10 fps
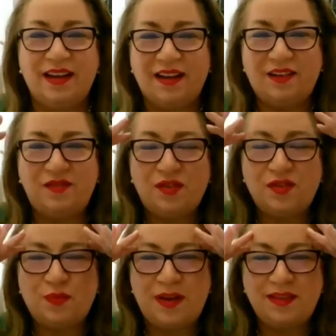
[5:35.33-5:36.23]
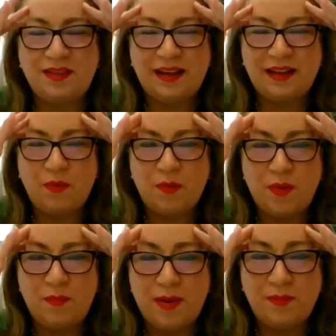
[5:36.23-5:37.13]
If there's one thing that we
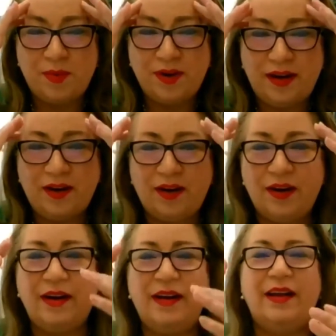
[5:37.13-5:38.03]
remember here